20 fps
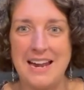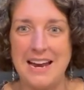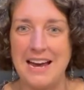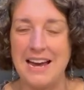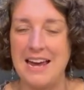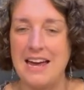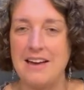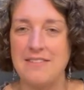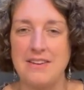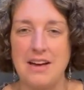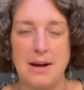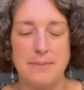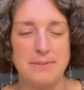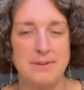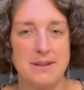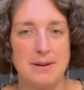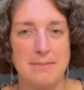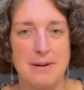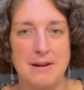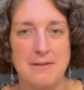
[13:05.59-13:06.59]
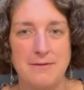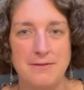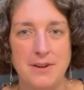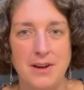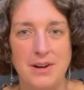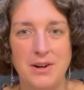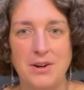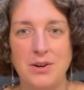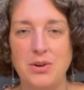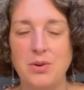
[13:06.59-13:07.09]
I have apps on my
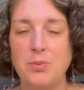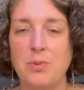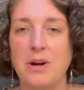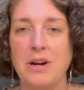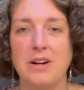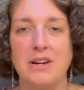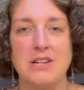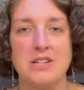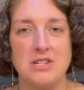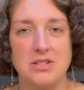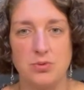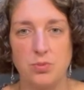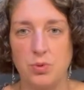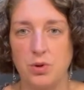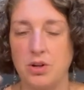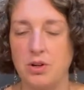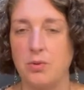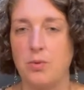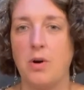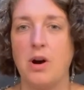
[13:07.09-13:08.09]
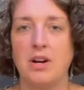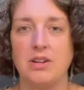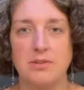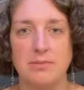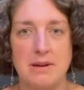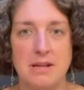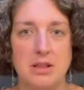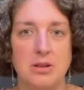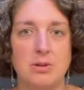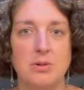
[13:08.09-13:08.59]
phone where it just walks
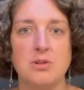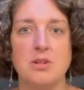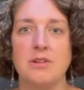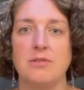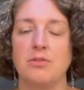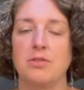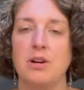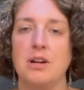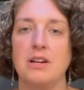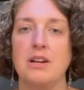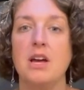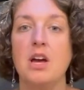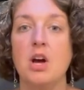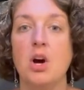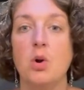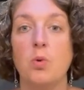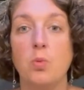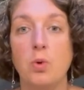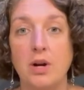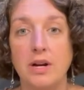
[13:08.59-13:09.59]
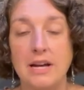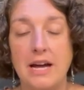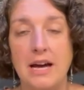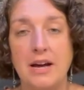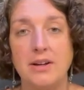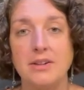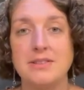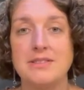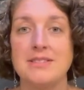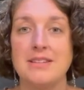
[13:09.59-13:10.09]
me through different
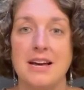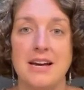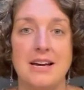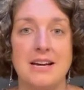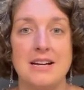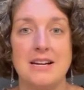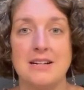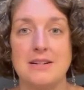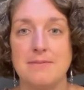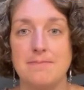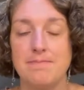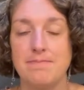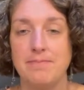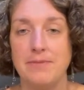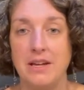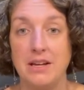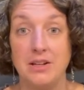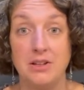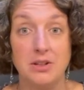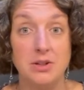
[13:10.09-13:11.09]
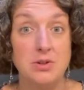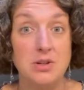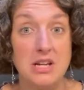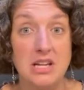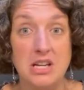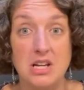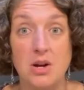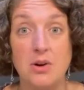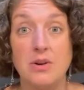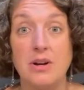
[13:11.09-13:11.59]
workouts,
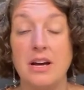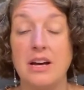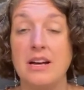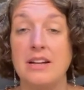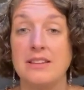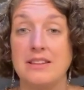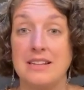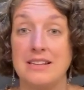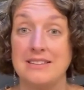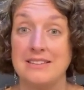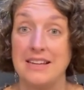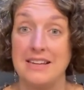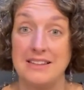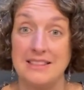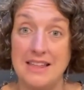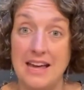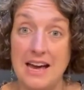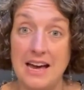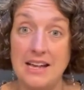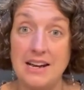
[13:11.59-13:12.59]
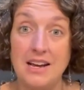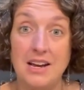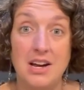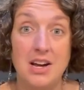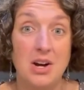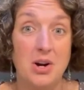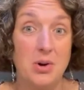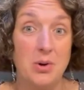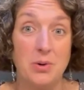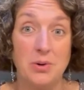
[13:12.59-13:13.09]
including yoga and things like that.
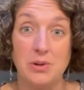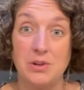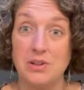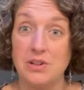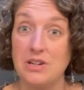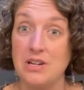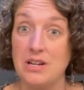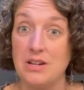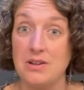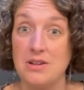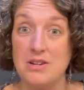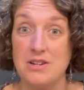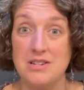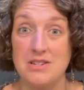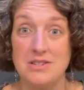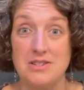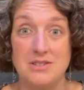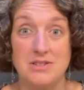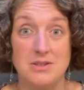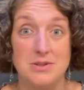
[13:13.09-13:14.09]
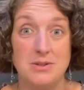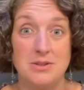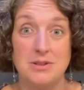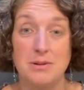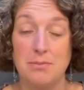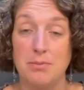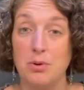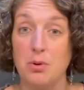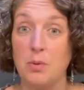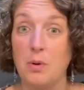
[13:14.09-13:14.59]
Or, you could just do a
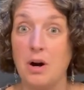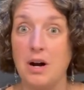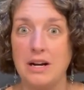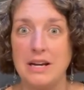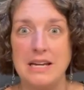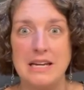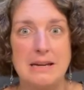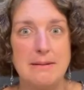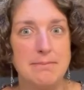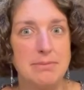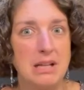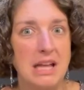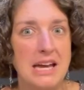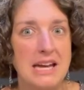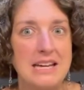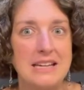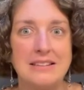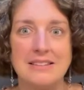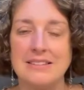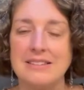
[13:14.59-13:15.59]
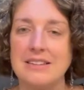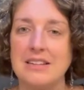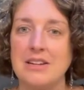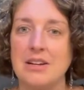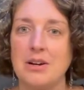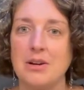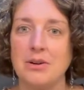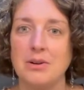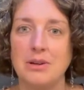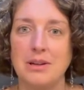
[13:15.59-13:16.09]
simple walking in place,
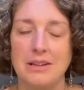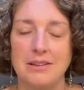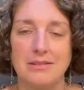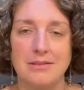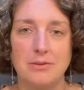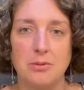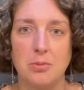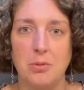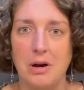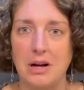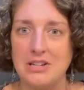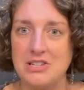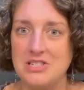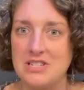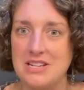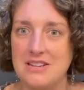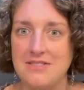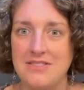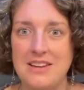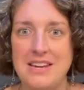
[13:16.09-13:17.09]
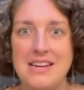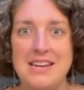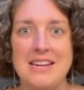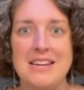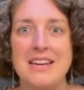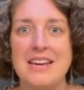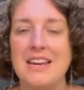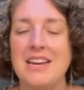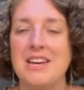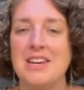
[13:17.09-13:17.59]
and watch
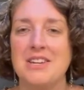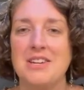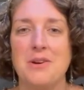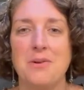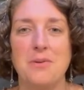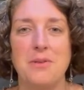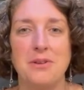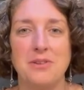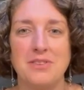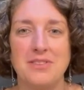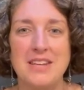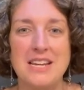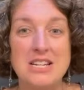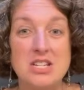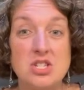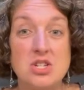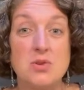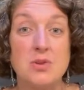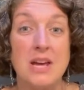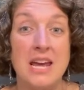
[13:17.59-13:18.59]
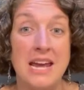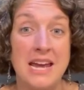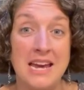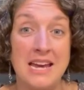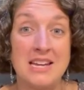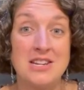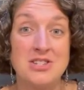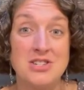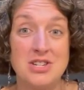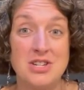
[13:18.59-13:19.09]
TV. There's things you
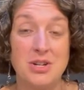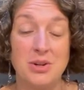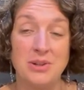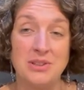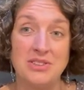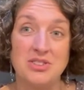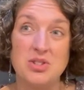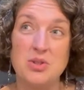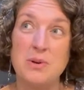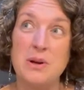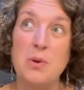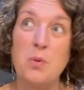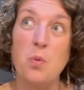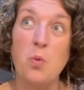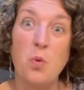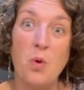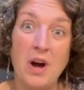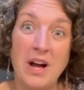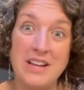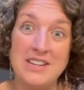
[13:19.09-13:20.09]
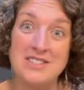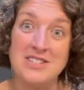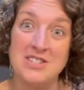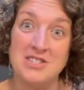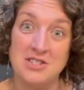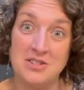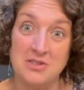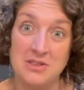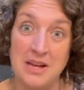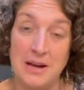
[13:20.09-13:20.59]
can do. It's, do we want to
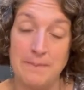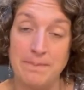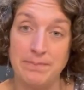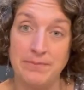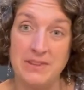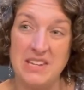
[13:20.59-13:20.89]
do them?